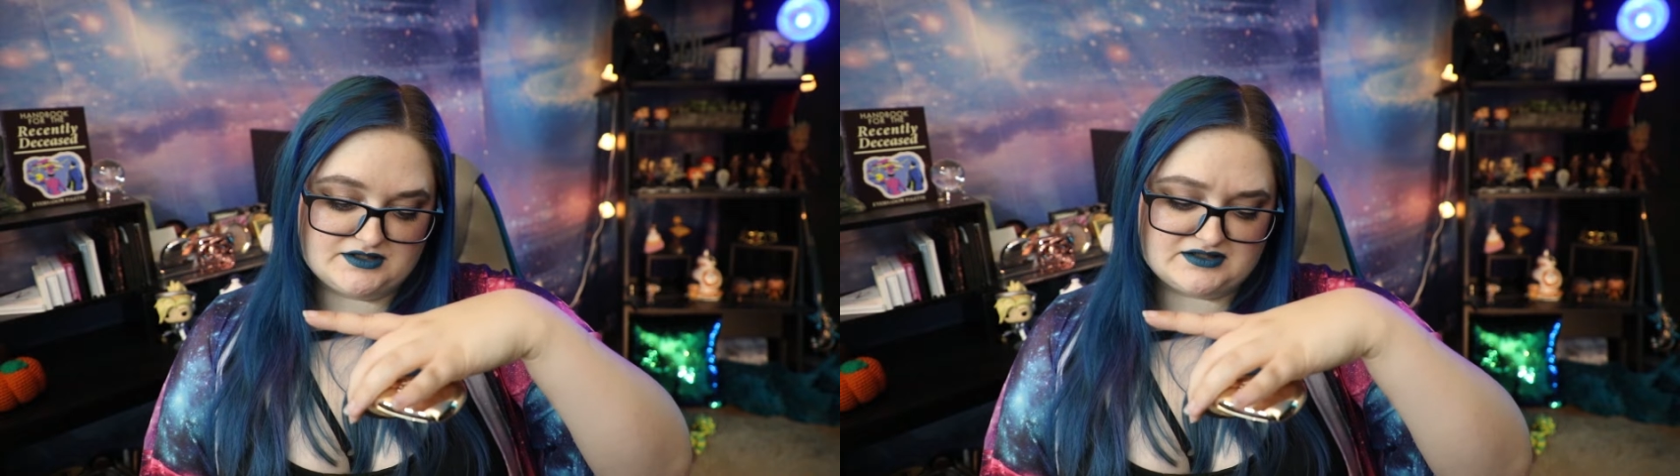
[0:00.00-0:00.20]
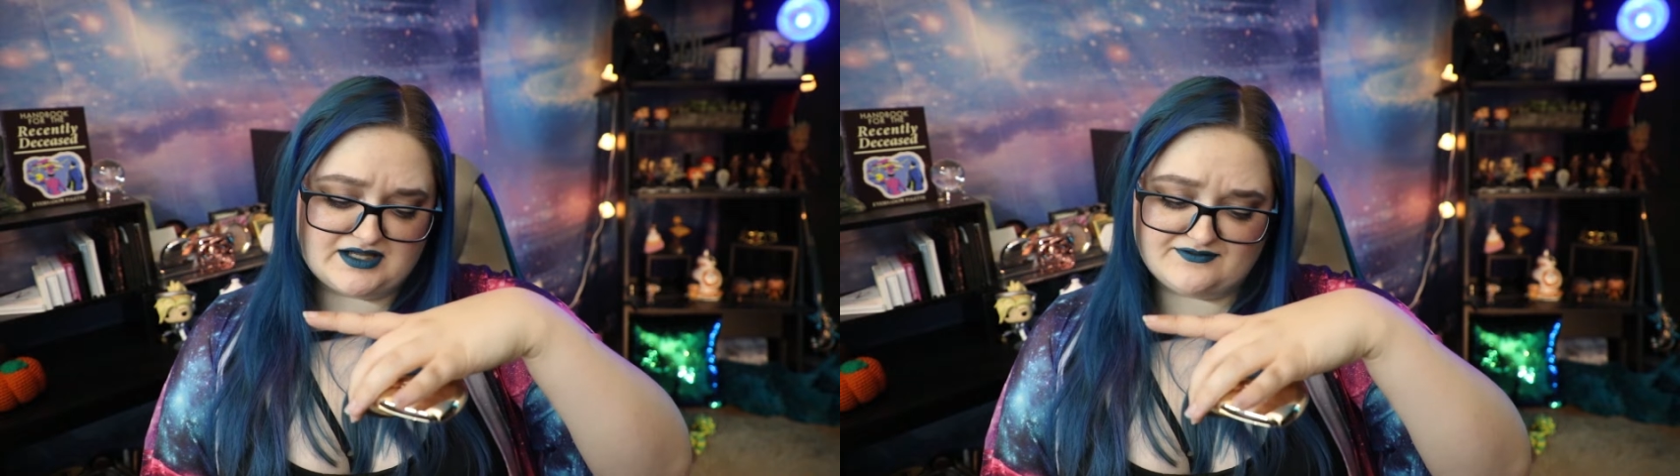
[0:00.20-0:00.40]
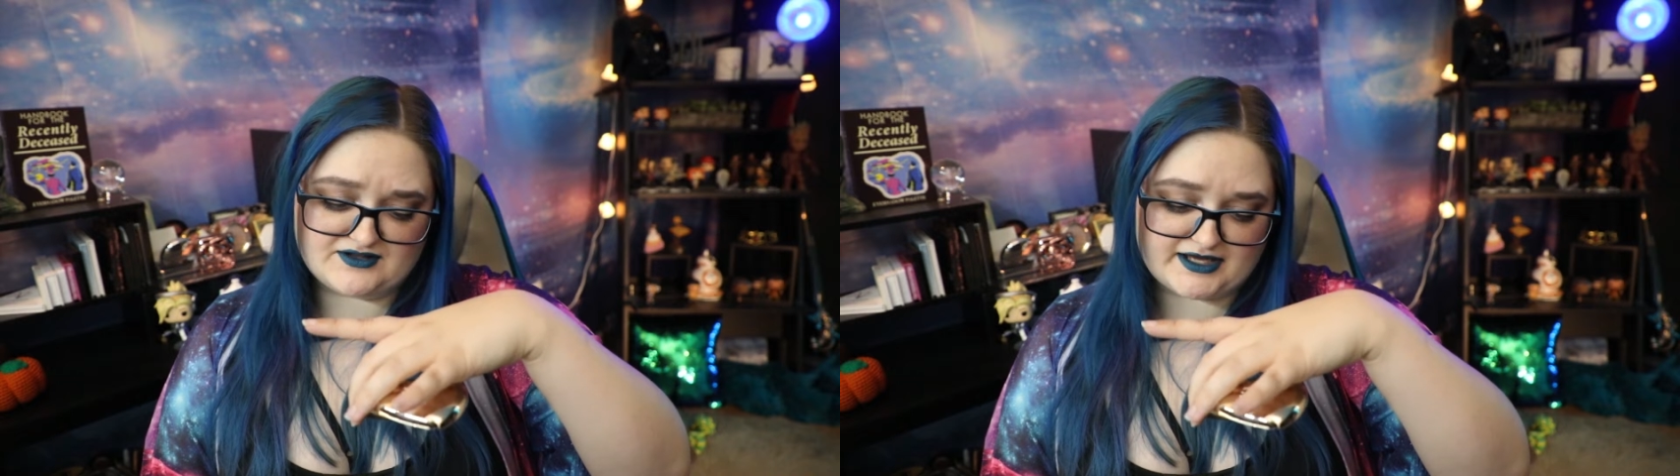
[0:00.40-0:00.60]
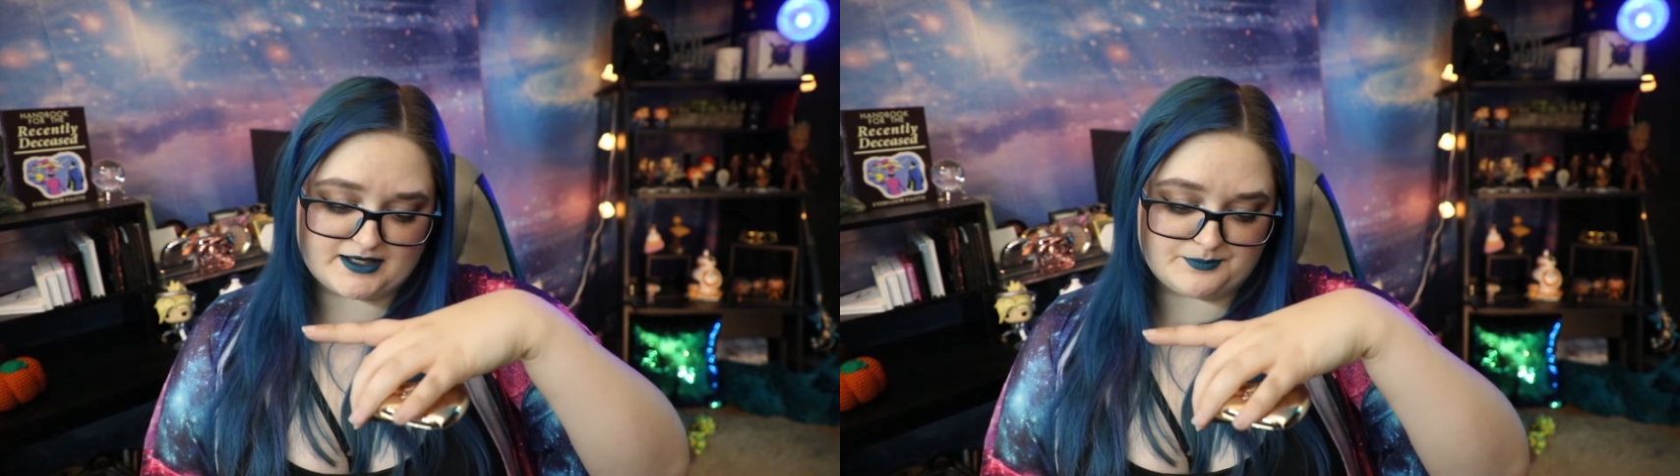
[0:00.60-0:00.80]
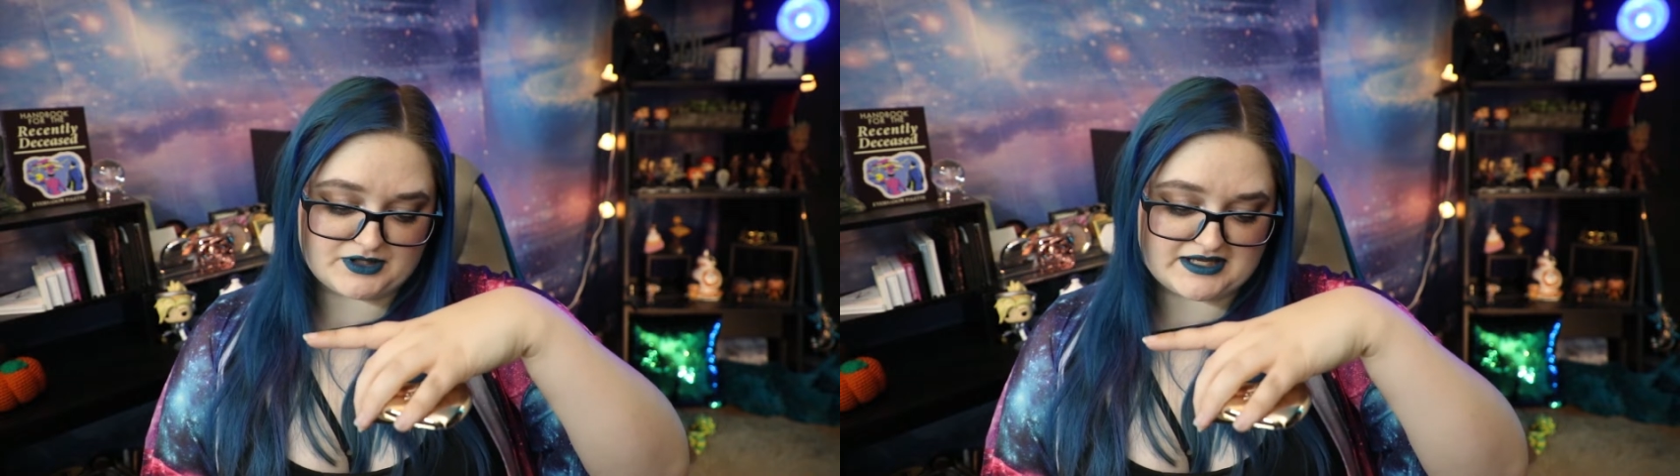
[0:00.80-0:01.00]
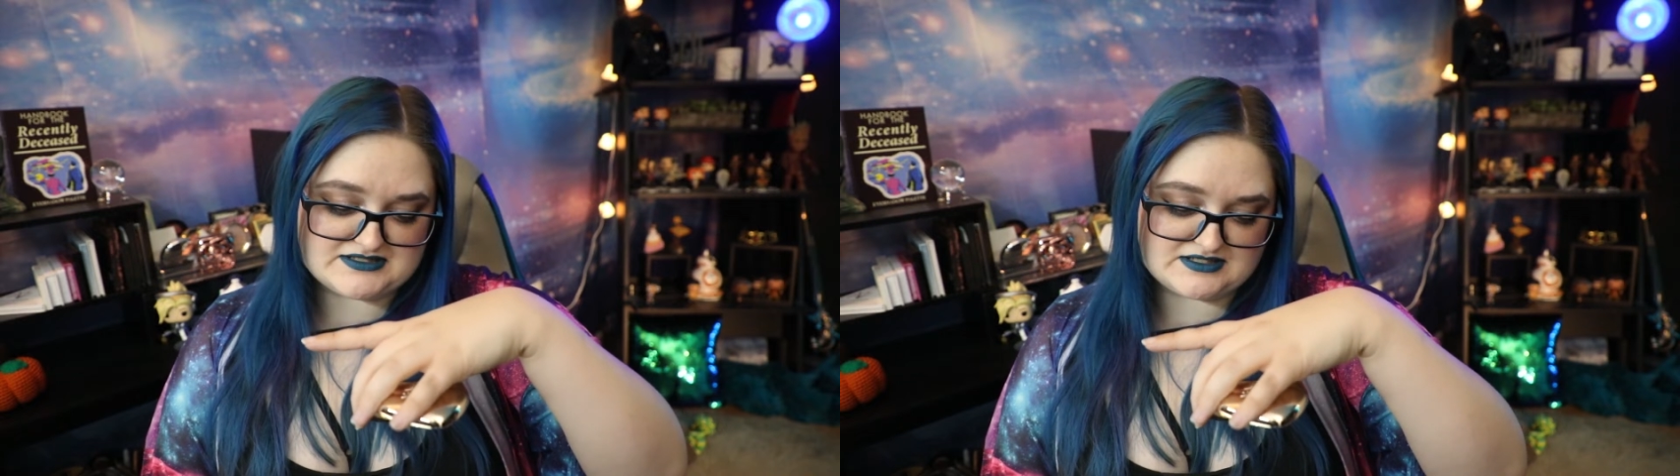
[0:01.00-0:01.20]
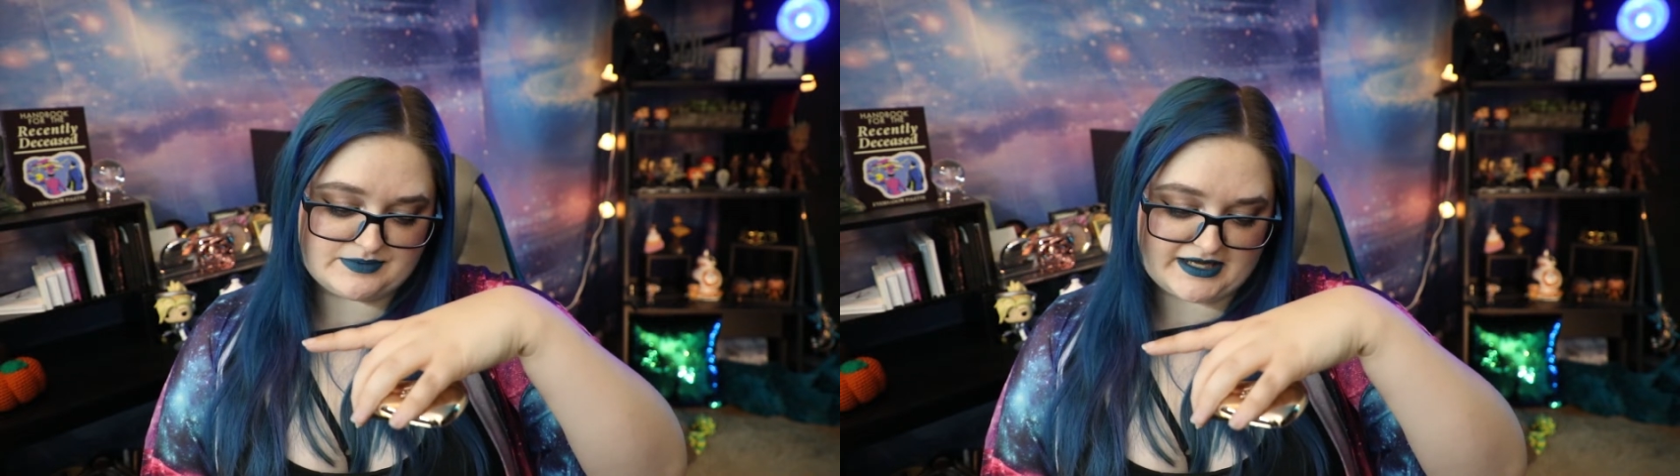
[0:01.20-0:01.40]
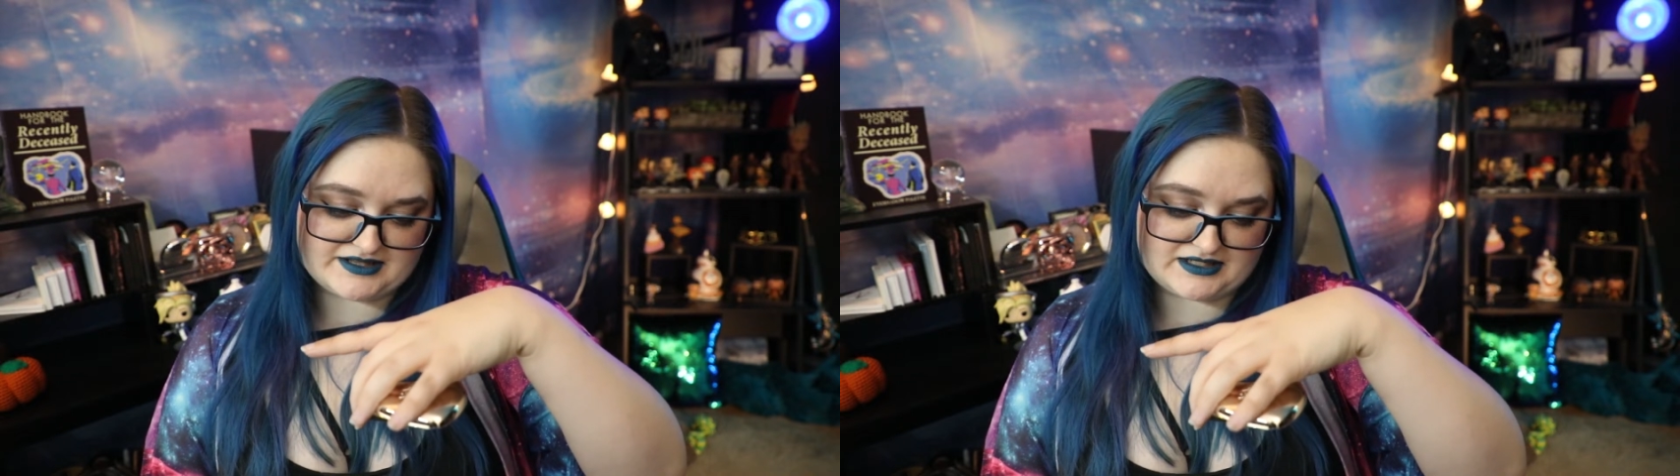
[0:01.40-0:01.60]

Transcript: Love Light, Blinded by the